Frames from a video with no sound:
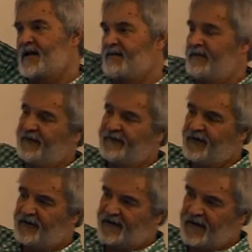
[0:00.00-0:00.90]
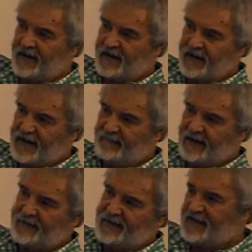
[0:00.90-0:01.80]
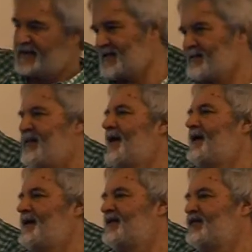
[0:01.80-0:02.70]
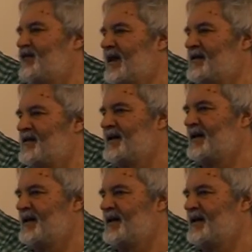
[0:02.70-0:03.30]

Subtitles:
they're only 4 feet high anyway, but they disappear in the wheat.